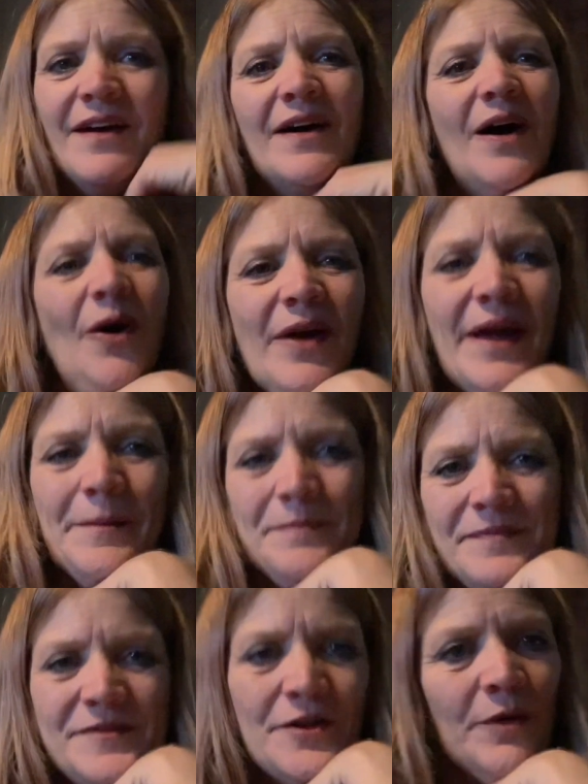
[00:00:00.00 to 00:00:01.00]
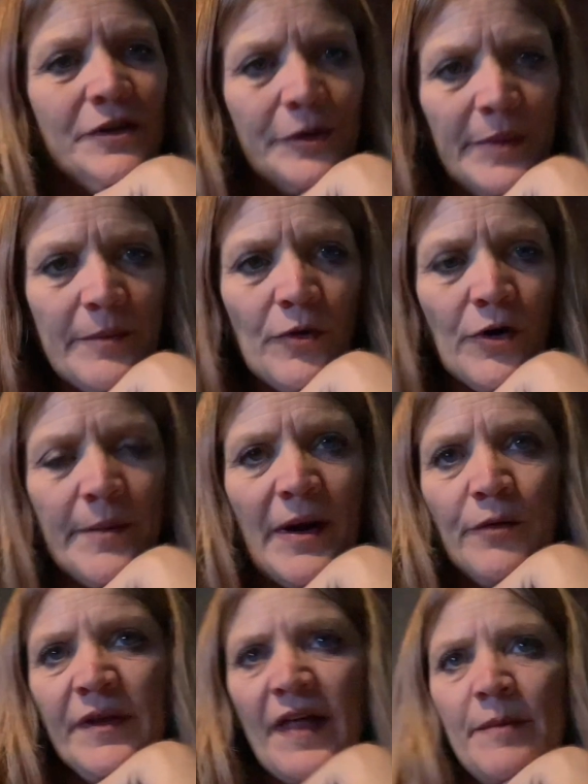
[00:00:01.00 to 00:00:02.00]
Okay, so a little bit more
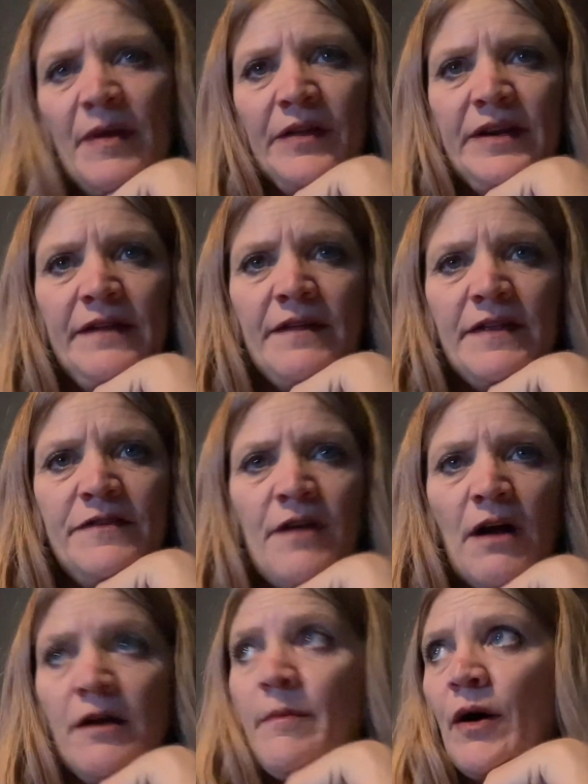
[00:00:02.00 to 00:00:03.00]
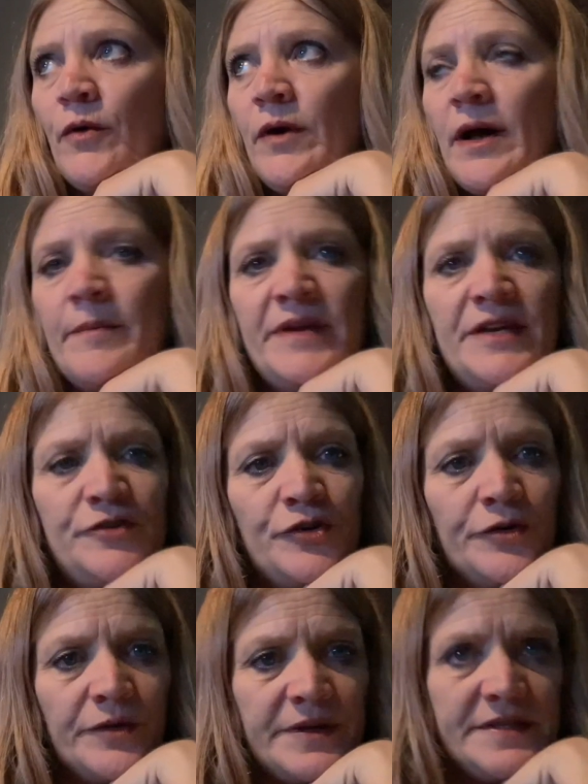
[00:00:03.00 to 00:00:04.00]
about reliability. Let's talk about
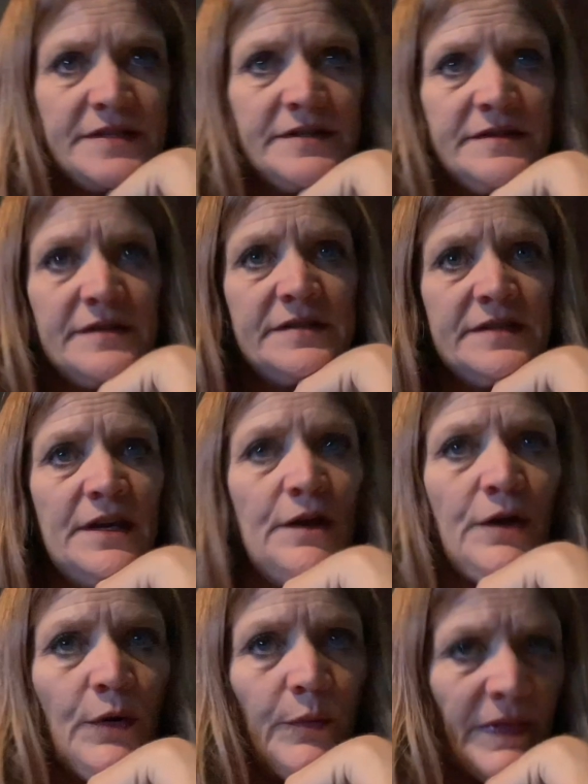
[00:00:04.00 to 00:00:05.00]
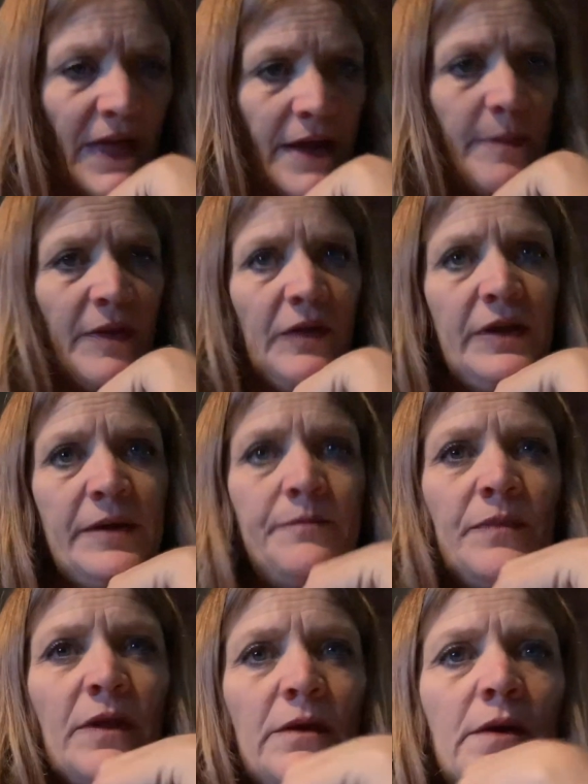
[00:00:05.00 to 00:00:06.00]
internal consistency of reliability.
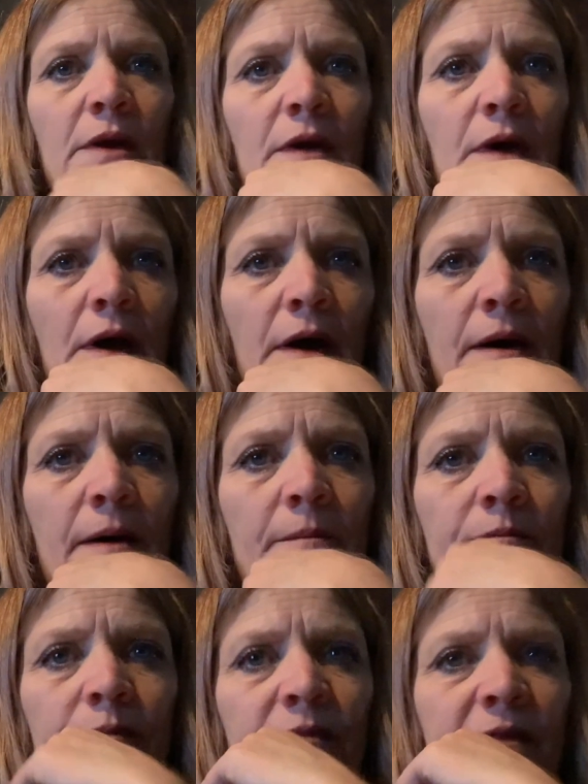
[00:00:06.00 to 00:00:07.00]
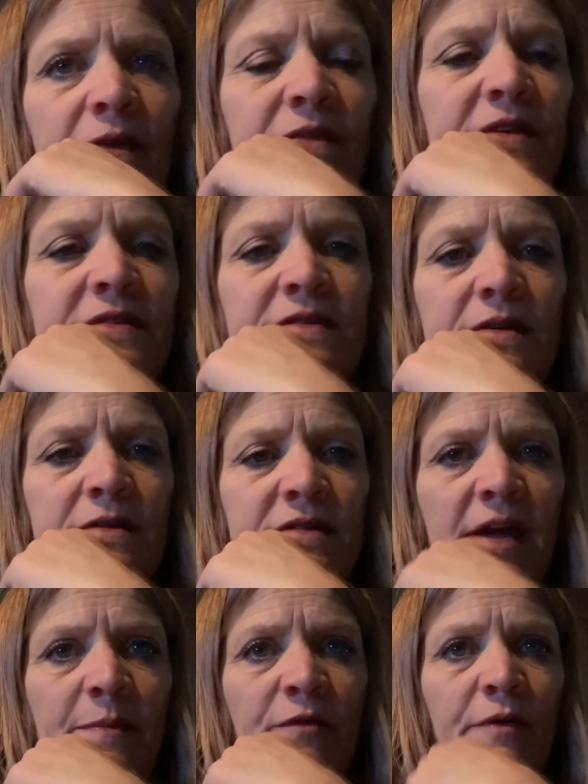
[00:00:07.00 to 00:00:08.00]
Um, this
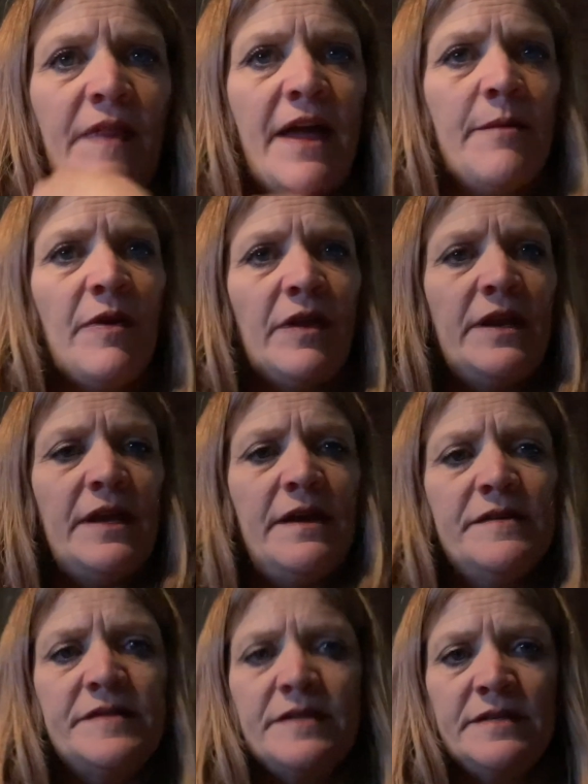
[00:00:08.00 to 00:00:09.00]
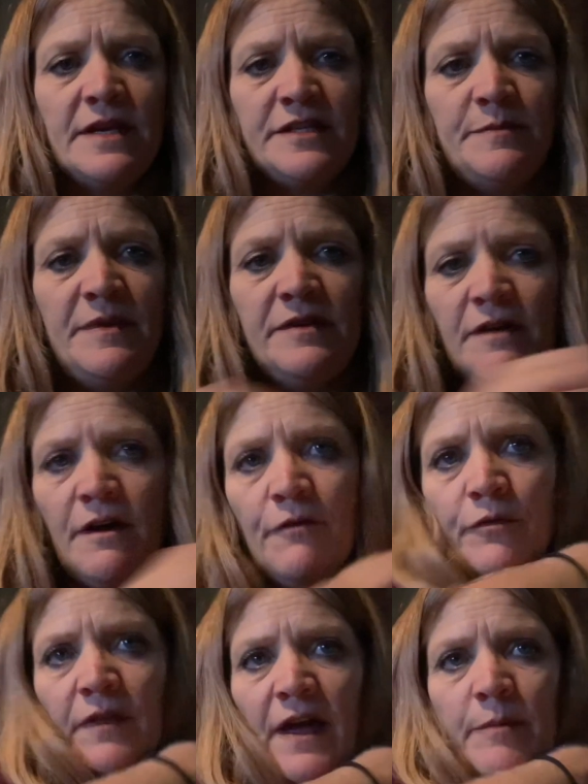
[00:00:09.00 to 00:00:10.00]
type of reliability is the assessment
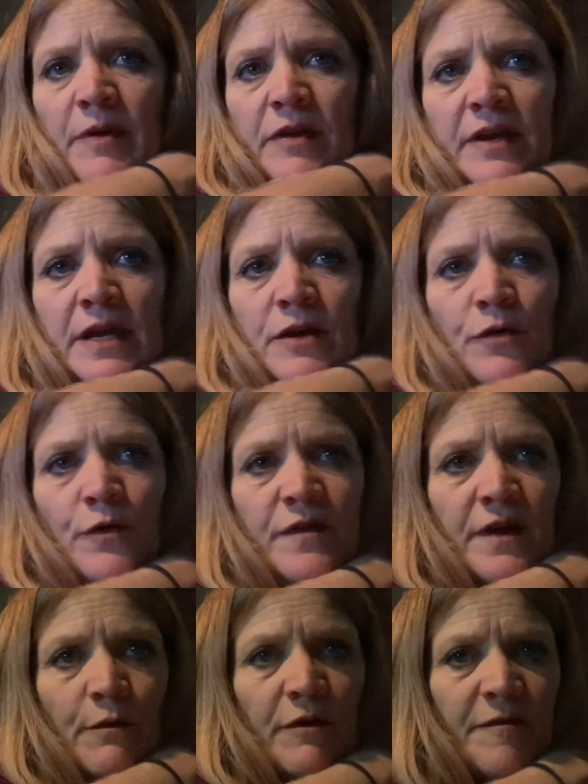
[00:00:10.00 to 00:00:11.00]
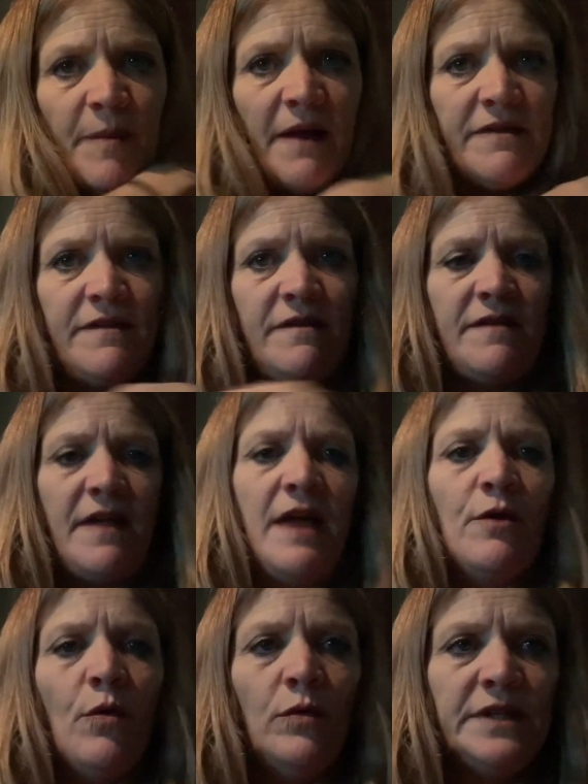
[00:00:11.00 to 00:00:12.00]
of reliability using responses at
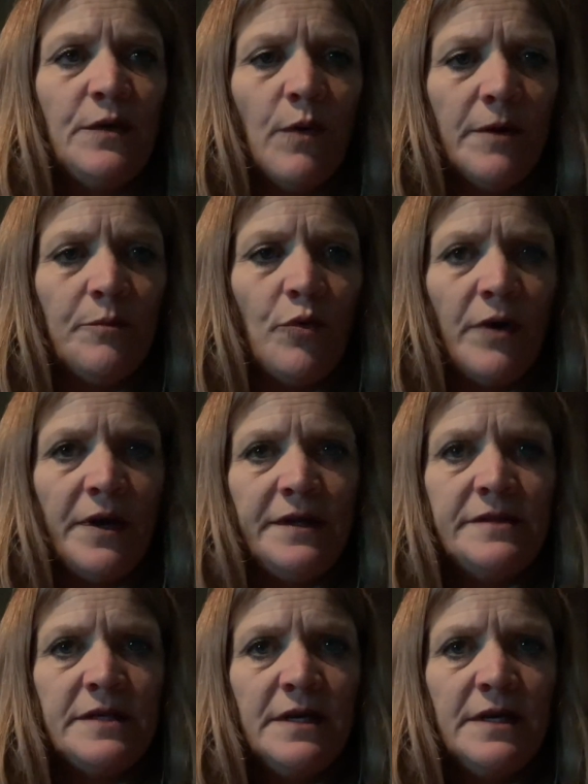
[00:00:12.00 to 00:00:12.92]
only one point